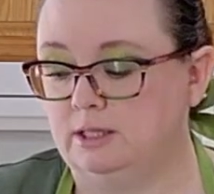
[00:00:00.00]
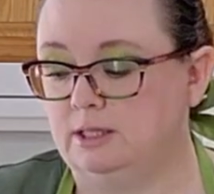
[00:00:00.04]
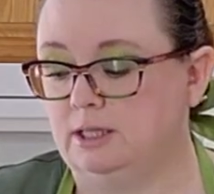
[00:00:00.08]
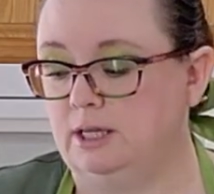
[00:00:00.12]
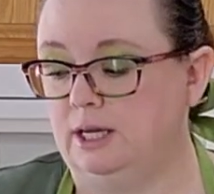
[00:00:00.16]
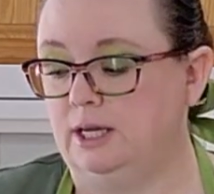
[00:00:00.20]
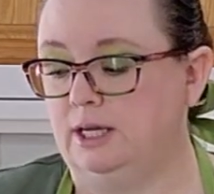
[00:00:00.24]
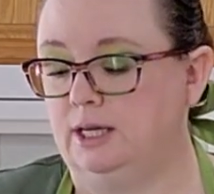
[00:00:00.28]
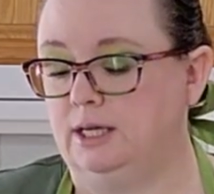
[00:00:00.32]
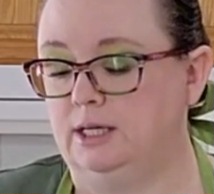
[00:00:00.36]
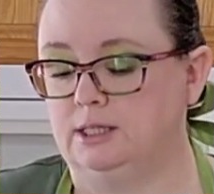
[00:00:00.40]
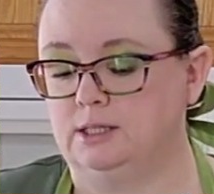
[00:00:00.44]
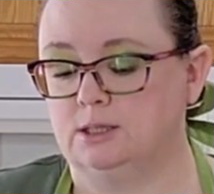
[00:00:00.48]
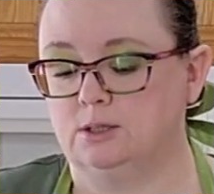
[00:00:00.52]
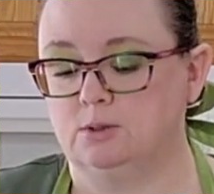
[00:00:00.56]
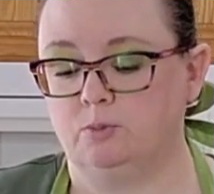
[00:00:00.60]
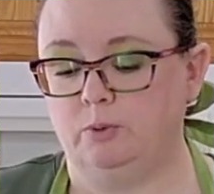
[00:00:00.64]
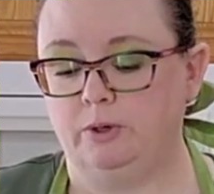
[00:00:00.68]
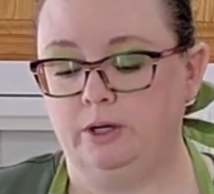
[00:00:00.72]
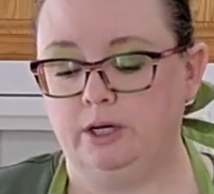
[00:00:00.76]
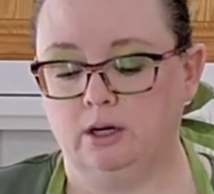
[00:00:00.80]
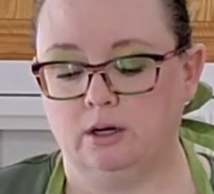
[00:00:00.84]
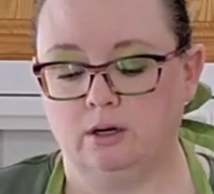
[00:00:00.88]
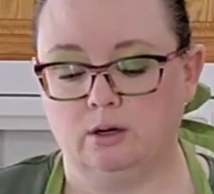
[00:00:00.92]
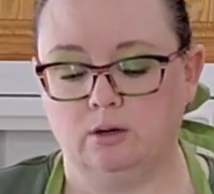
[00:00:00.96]
And
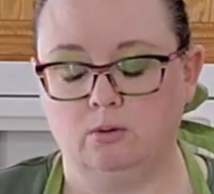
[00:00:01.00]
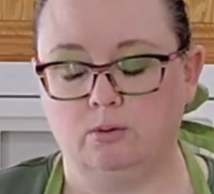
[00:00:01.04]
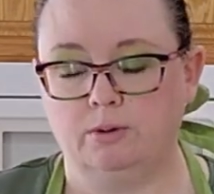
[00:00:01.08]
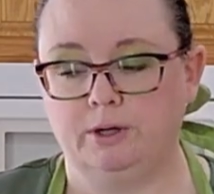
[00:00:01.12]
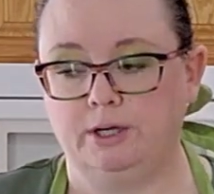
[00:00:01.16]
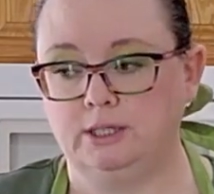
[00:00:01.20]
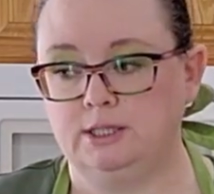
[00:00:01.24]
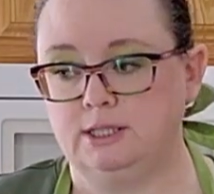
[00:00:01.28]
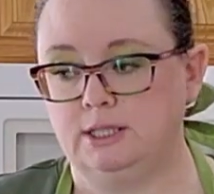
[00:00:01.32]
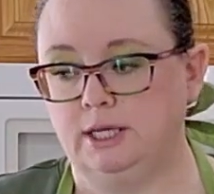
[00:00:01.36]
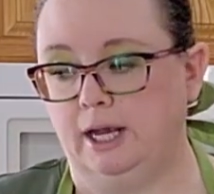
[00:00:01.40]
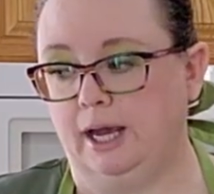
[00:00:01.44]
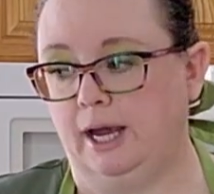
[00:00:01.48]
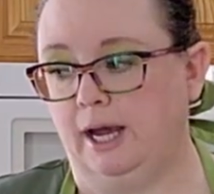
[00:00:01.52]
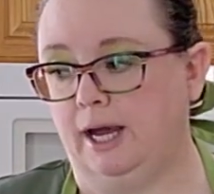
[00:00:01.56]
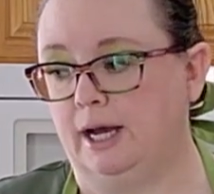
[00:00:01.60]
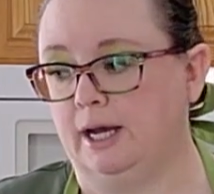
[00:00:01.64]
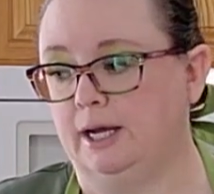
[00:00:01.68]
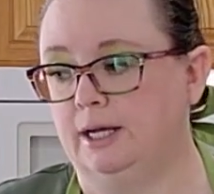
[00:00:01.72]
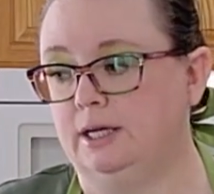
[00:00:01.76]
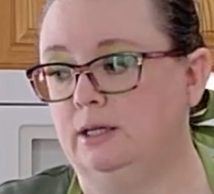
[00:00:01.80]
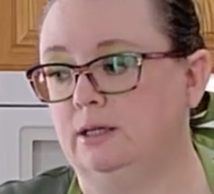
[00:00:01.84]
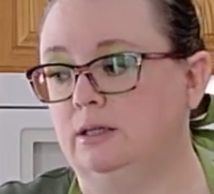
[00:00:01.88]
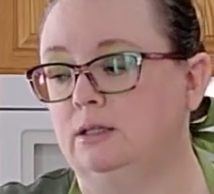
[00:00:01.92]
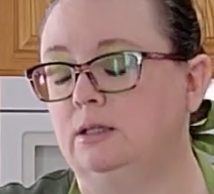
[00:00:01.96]
we are going to
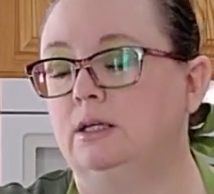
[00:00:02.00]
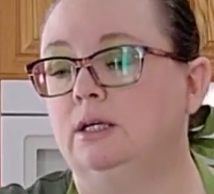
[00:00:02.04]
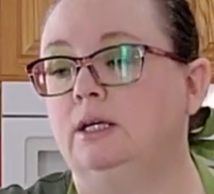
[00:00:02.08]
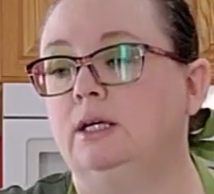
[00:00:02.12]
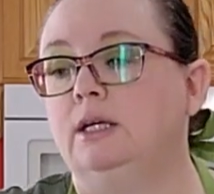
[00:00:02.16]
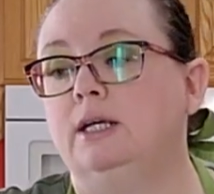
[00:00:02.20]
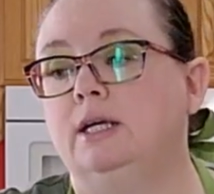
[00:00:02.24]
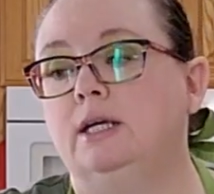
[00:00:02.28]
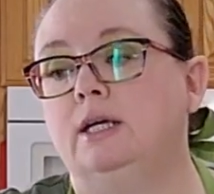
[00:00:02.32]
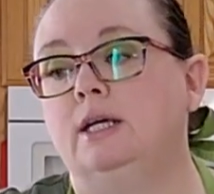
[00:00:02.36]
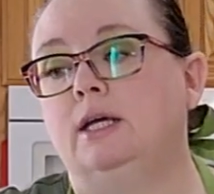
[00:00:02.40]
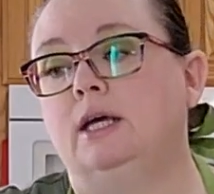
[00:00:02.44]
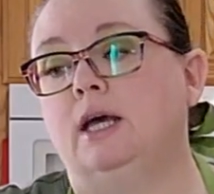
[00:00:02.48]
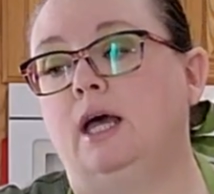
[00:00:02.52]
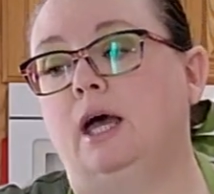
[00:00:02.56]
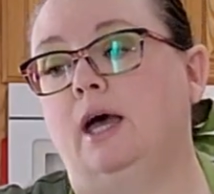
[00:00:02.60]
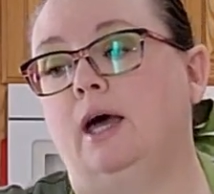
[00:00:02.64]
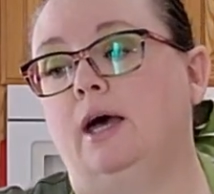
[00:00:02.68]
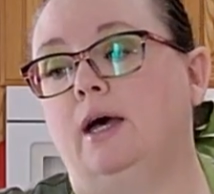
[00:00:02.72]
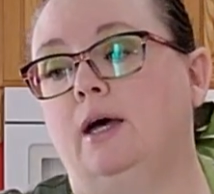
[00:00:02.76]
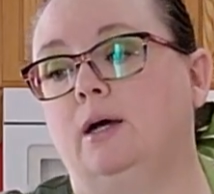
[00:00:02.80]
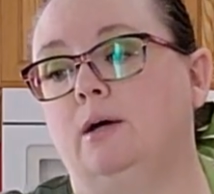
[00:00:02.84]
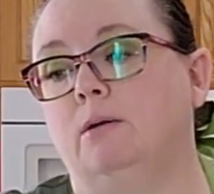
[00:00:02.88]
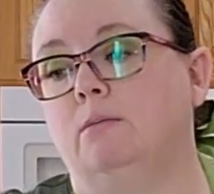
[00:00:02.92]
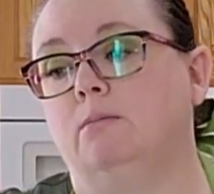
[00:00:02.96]
add
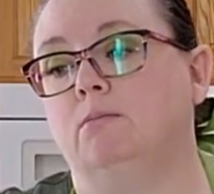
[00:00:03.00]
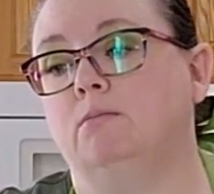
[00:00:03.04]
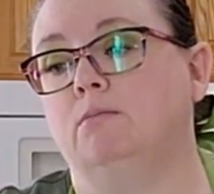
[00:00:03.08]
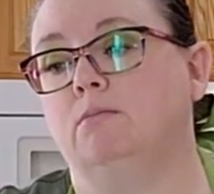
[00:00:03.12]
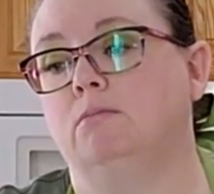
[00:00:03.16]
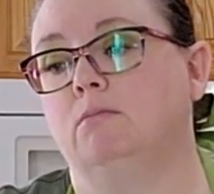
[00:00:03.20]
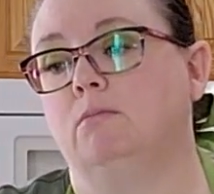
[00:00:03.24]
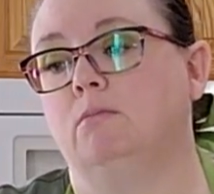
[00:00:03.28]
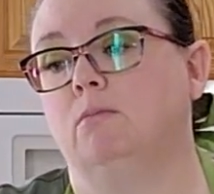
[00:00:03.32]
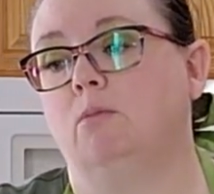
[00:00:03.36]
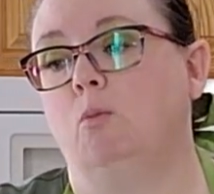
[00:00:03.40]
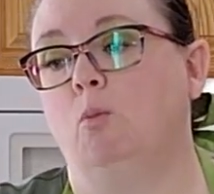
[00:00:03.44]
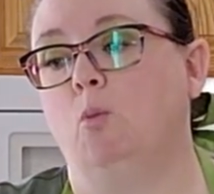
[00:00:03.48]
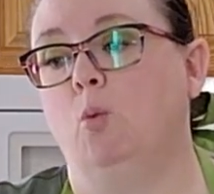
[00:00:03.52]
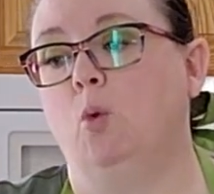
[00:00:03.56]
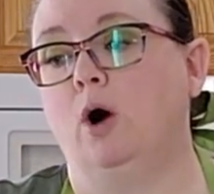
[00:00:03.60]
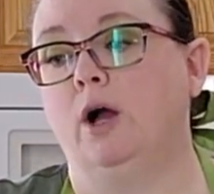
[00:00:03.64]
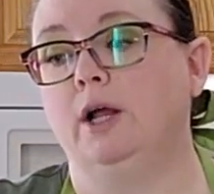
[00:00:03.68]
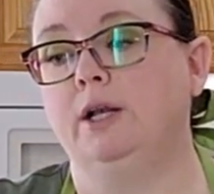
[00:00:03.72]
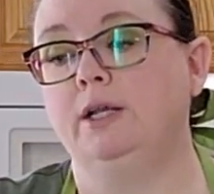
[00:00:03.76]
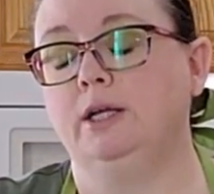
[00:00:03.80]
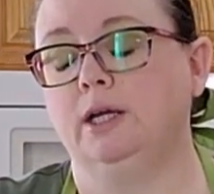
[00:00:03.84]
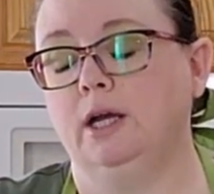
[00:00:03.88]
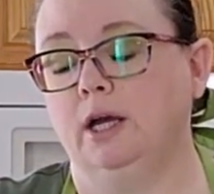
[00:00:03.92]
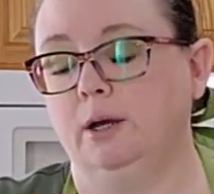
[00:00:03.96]

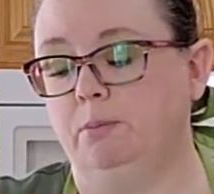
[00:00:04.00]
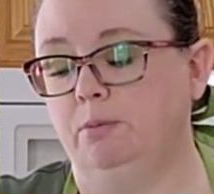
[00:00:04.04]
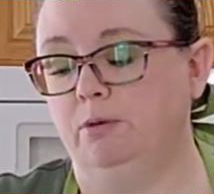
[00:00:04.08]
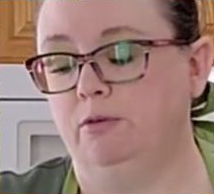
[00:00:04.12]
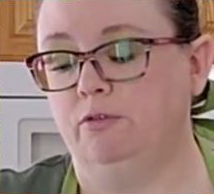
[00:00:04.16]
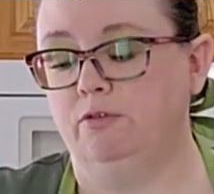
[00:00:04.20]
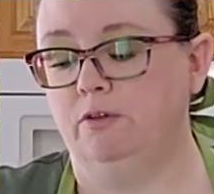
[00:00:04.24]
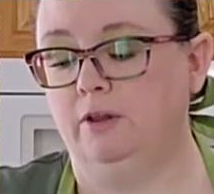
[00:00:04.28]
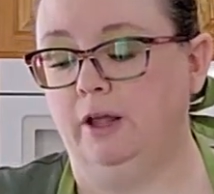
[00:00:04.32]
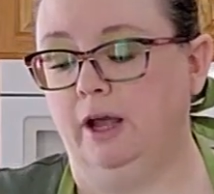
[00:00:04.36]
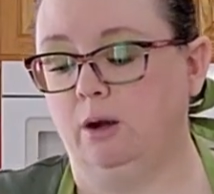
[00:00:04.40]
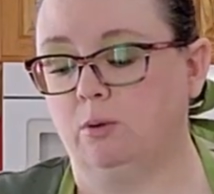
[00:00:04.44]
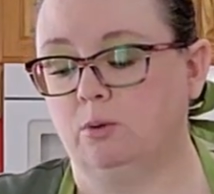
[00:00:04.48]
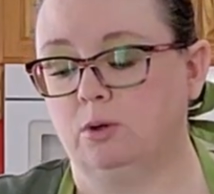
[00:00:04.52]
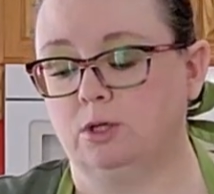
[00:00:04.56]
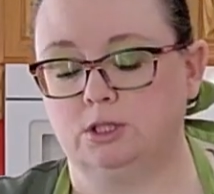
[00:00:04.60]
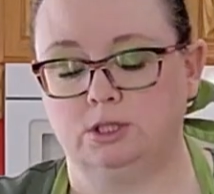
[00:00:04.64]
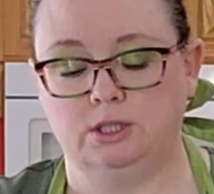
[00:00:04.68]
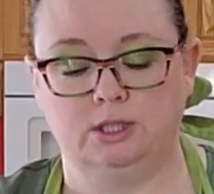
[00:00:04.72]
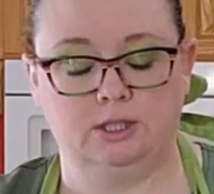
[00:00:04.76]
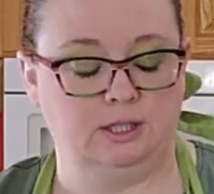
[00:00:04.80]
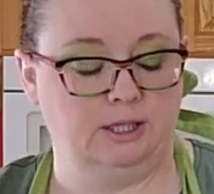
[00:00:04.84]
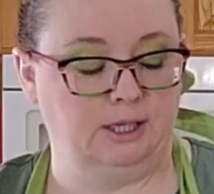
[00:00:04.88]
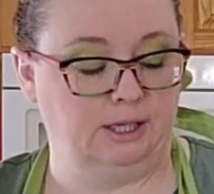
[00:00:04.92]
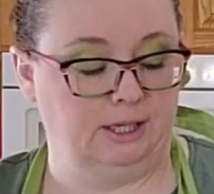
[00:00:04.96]
1 cup of flour
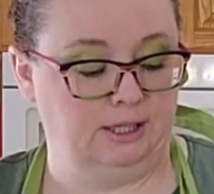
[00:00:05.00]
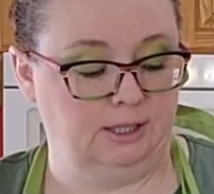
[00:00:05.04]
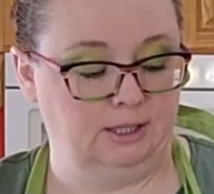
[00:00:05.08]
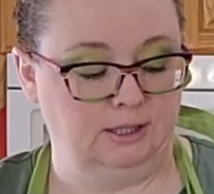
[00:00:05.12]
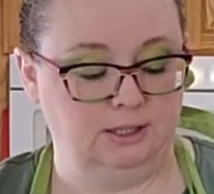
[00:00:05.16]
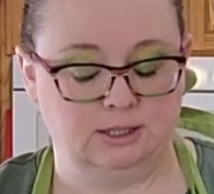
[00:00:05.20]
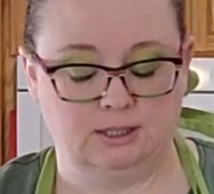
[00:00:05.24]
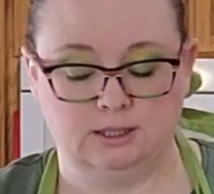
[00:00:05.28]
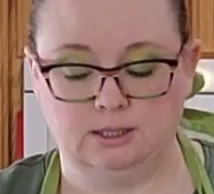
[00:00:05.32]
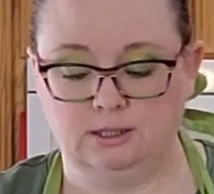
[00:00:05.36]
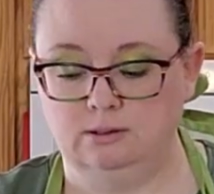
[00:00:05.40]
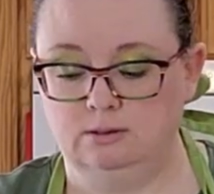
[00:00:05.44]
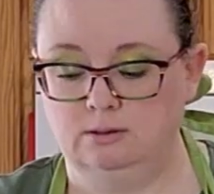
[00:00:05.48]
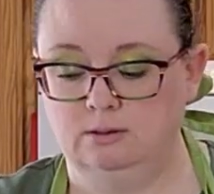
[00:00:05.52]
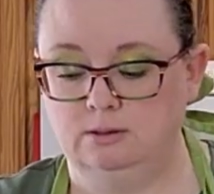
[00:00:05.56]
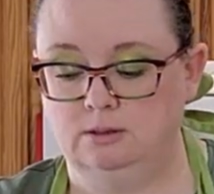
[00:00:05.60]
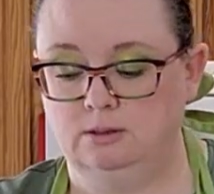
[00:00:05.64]
to this,